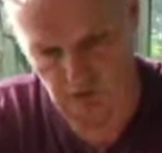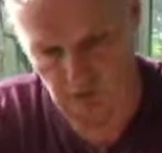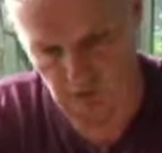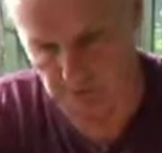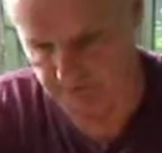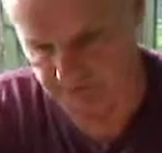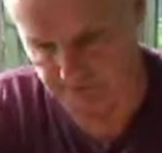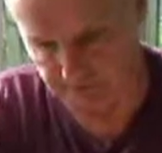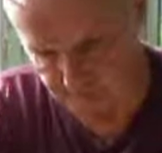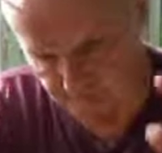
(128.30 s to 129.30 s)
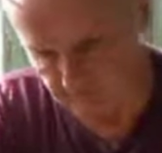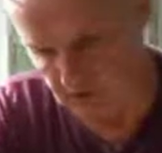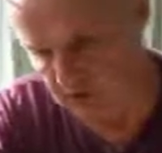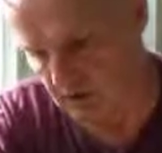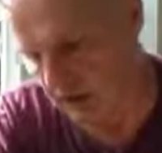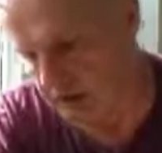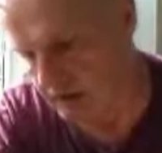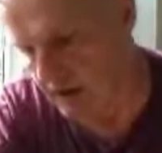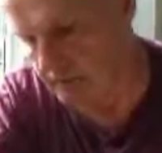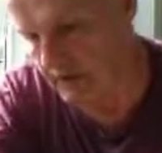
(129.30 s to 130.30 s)
rosewood, so that was
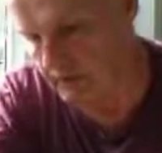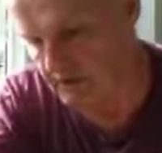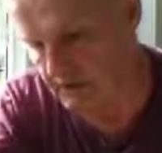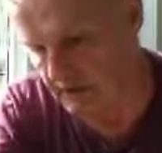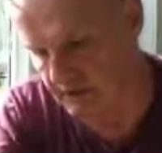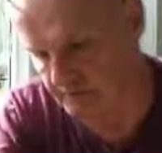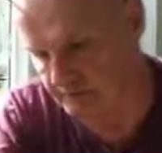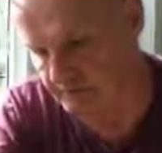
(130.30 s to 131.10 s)
my mistake.